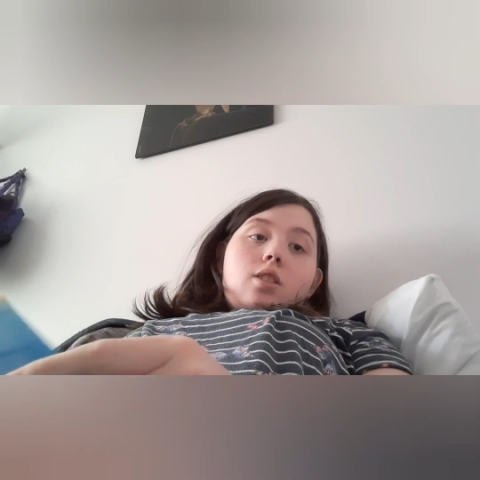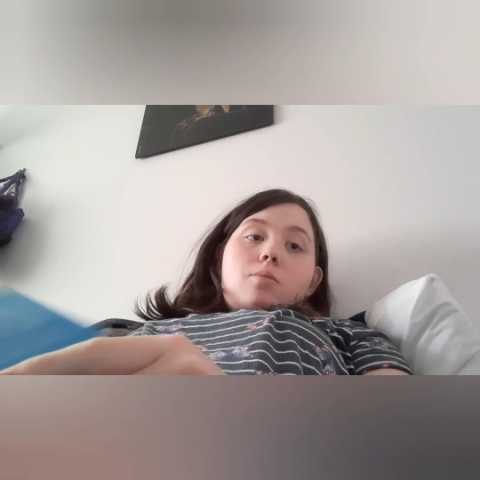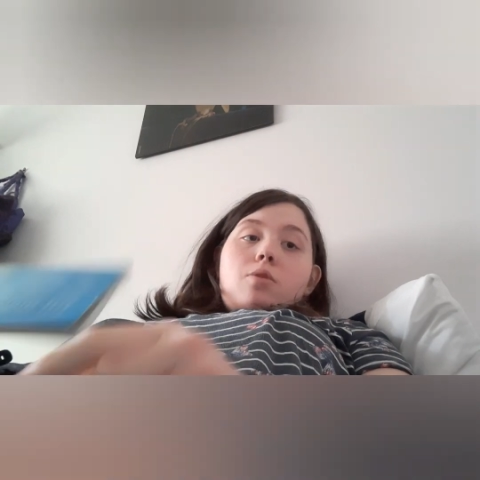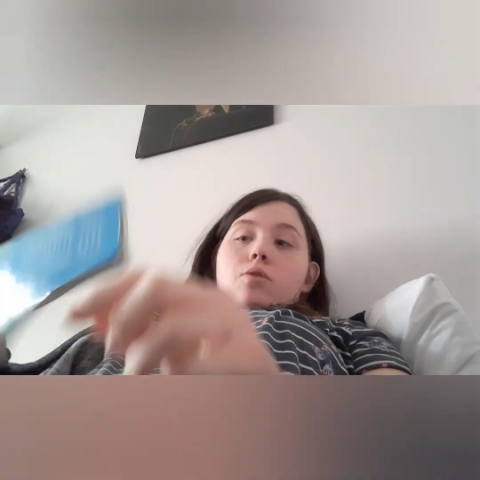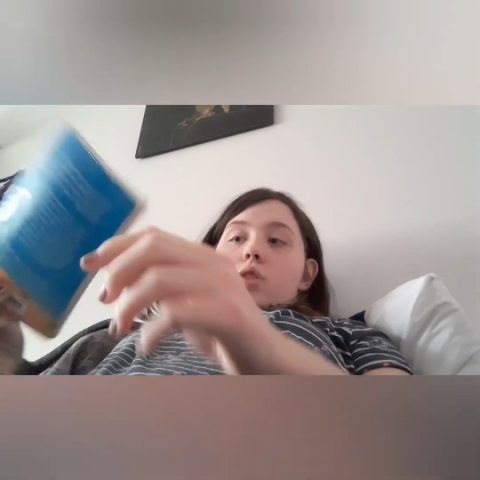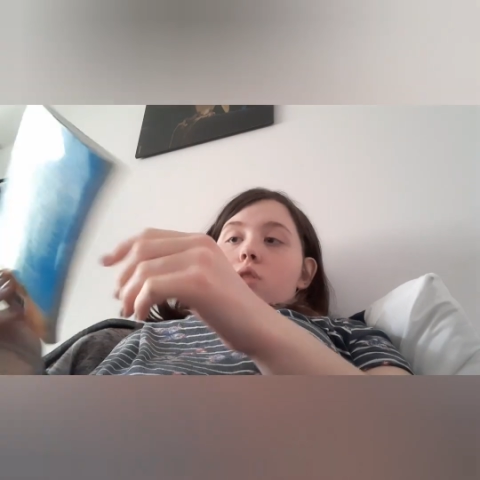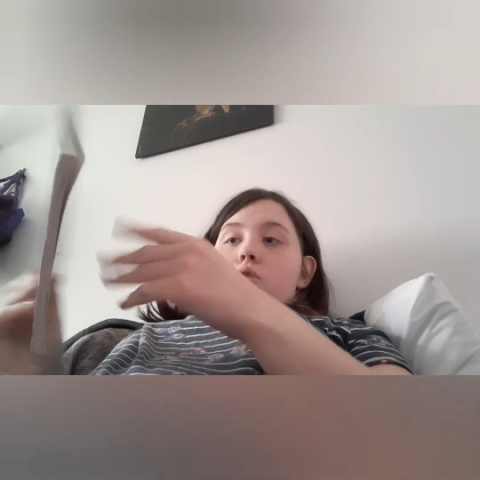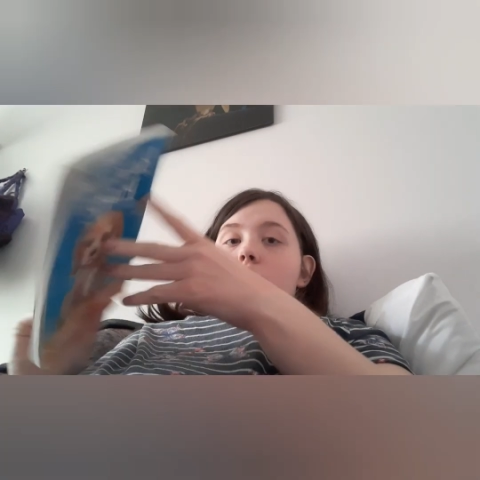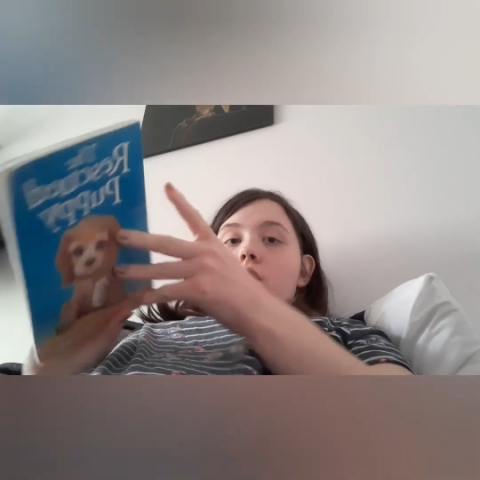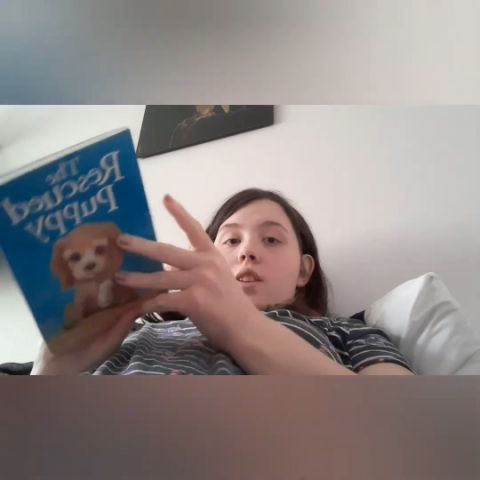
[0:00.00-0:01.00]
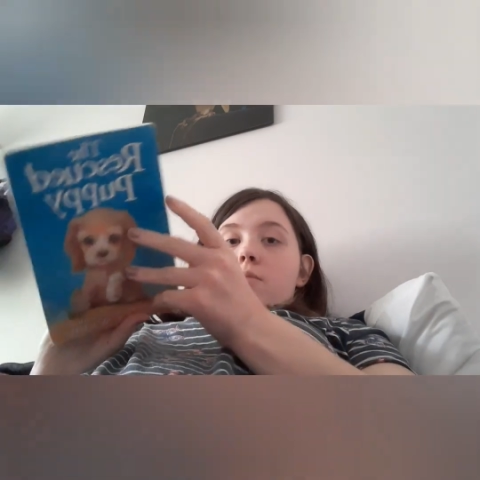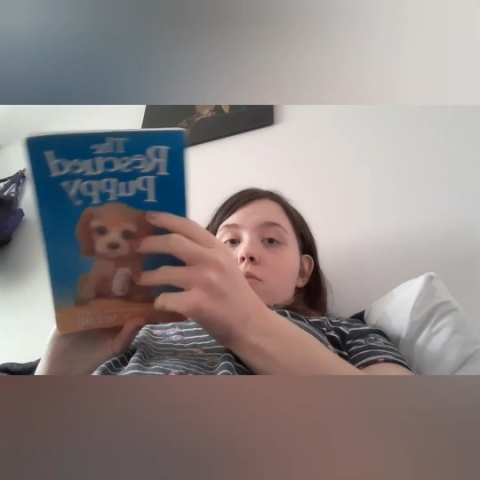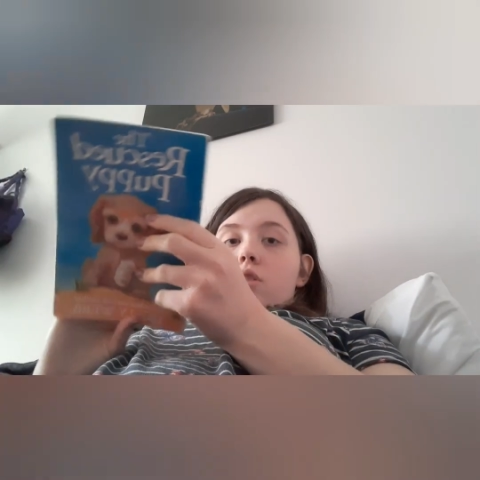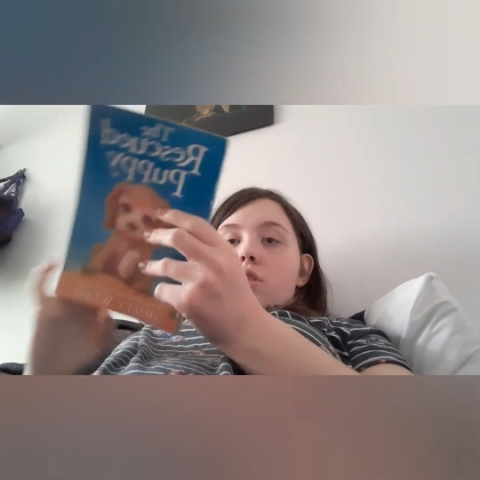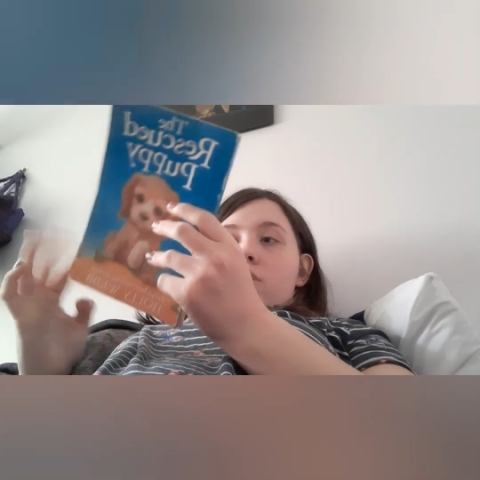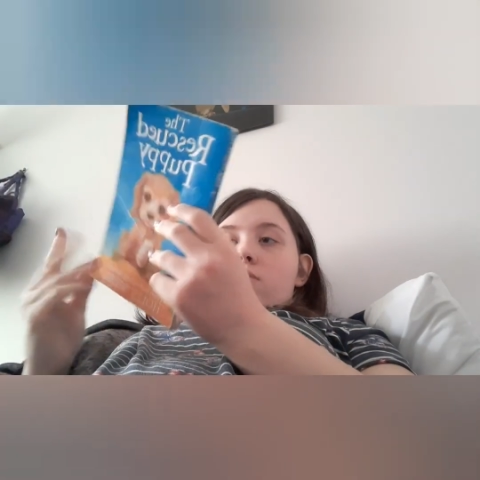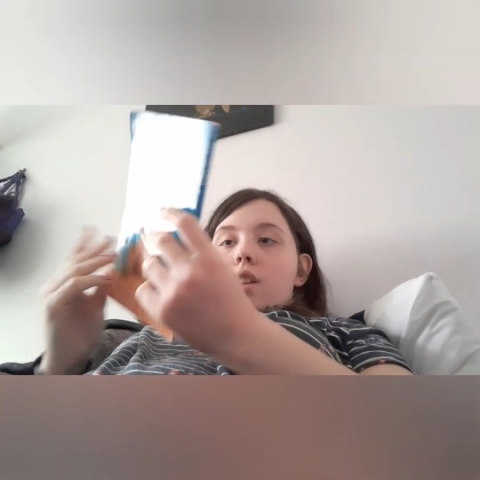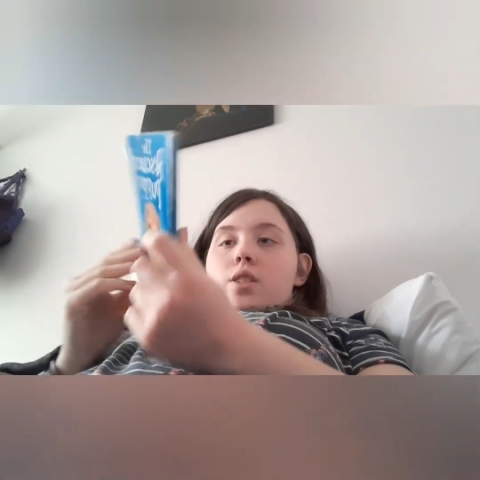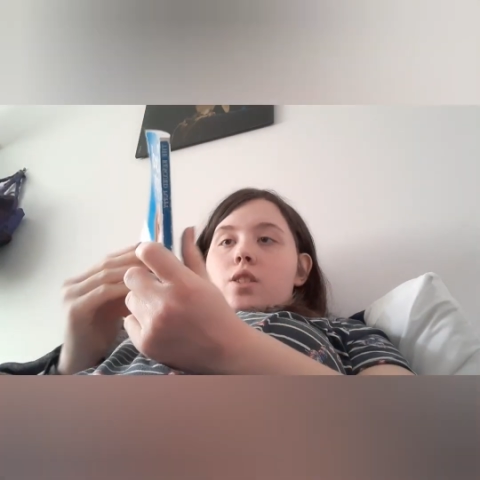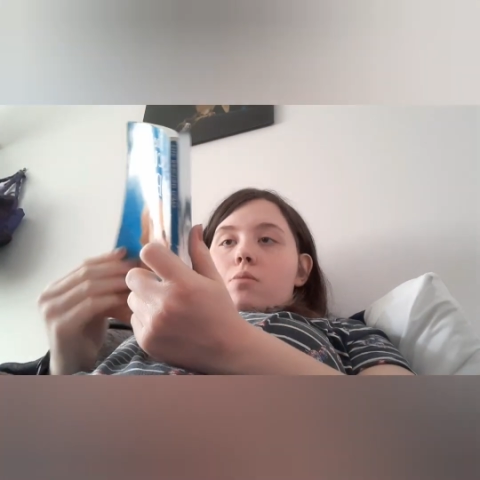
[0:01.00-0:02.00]
I moved on to this book, The
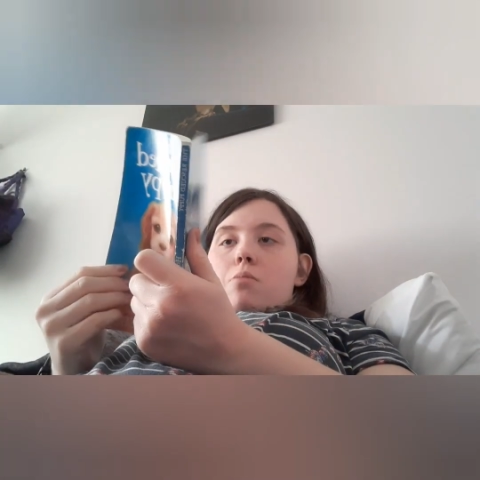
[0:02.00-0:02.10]
Rescue